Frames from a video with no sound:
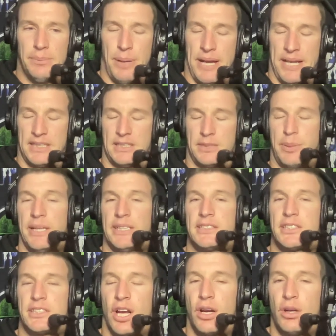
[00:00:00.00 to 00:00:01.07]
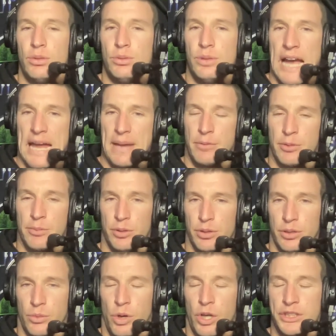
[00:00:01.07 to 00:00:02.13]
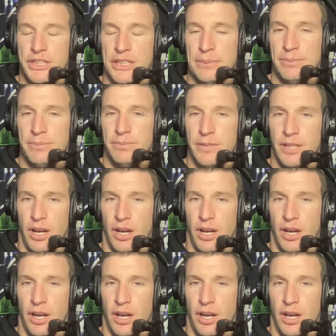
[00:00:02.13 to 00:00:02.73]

but it's been so admirable to watch him,